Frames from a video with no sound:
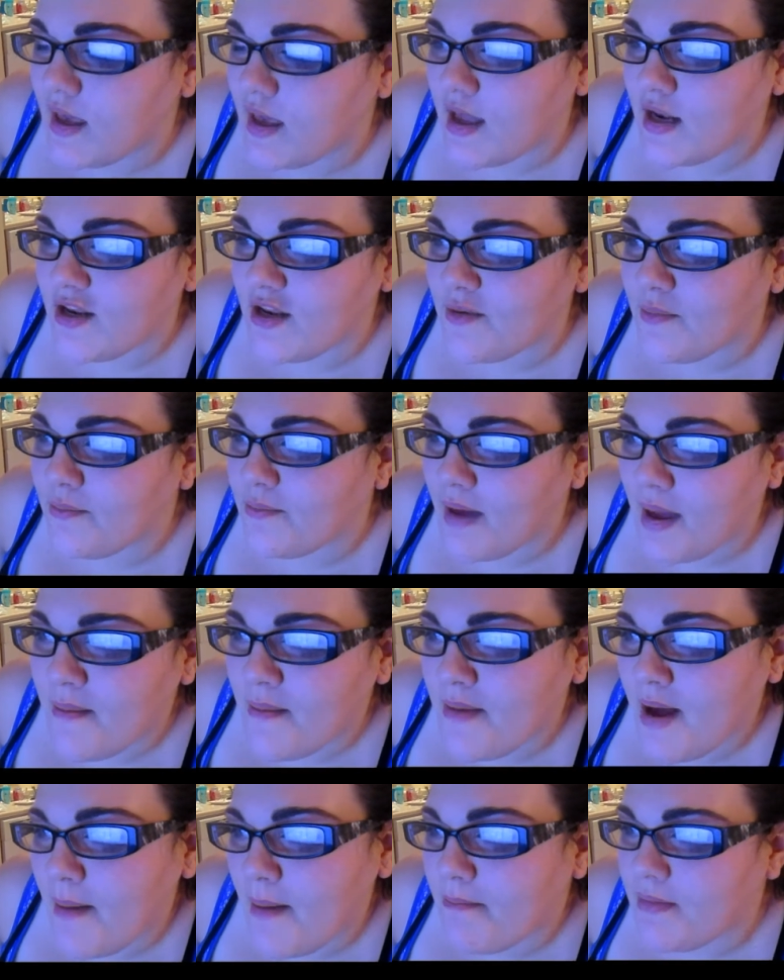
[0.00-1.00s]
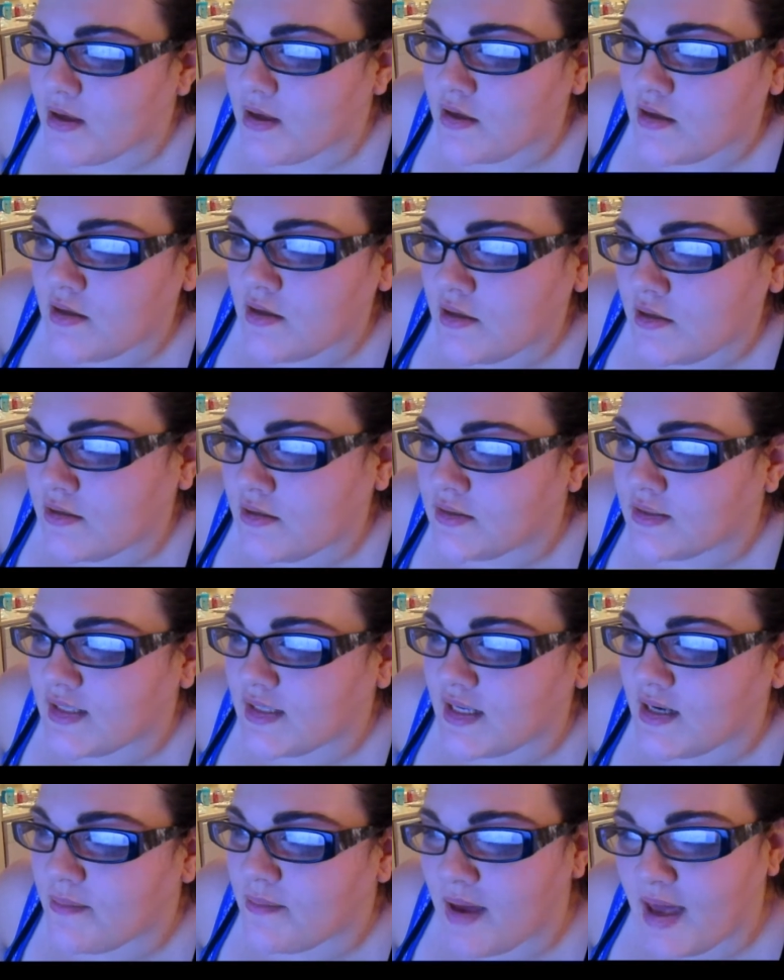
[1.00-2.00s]
can you pay my bills?
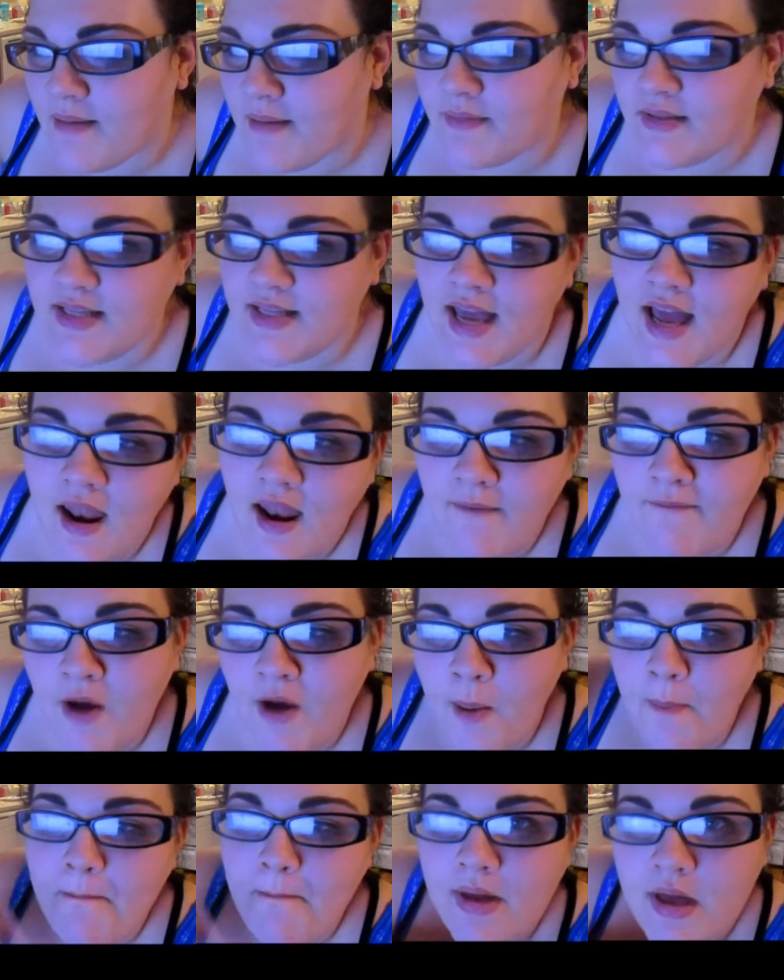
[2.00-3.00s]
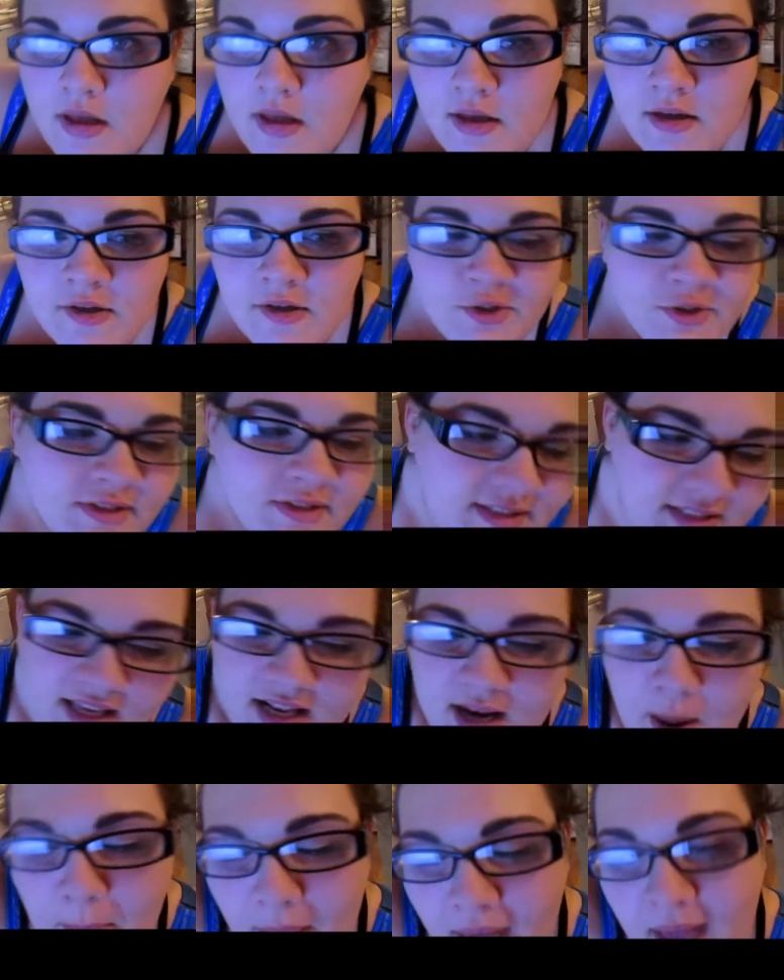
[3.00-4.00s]
Can you pay my telephone bills? Can
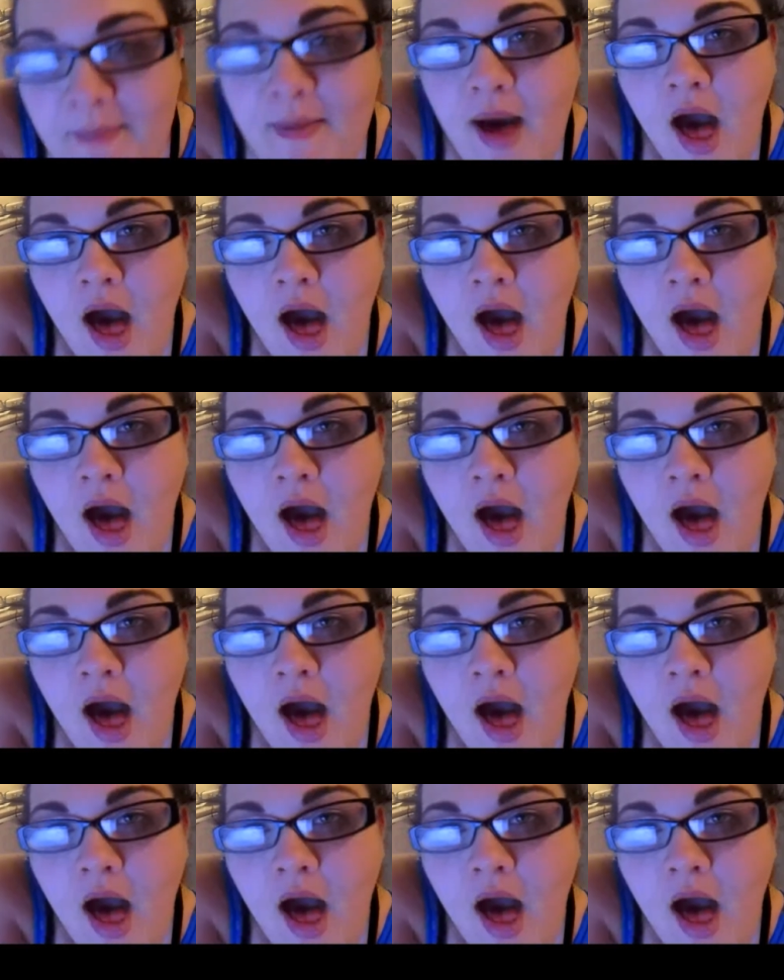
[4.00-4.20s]
you pay my